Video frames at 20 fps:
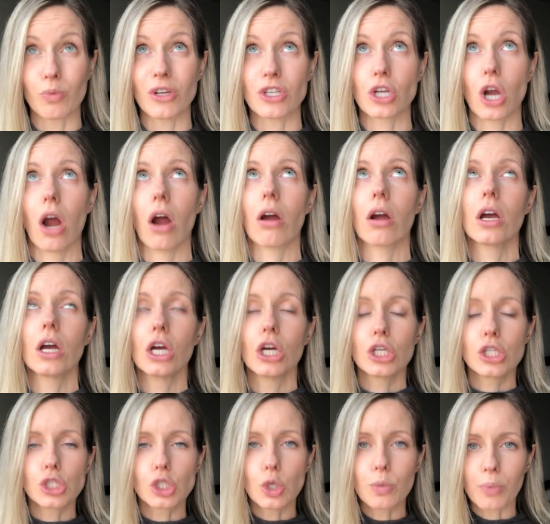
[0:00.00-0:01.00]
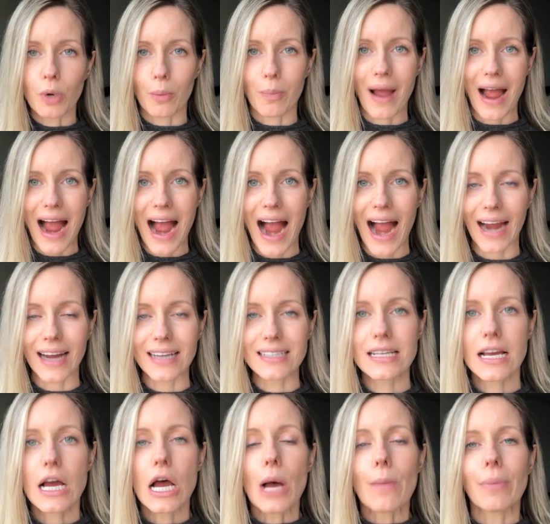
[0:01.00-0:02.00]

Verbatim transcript: which are super packed,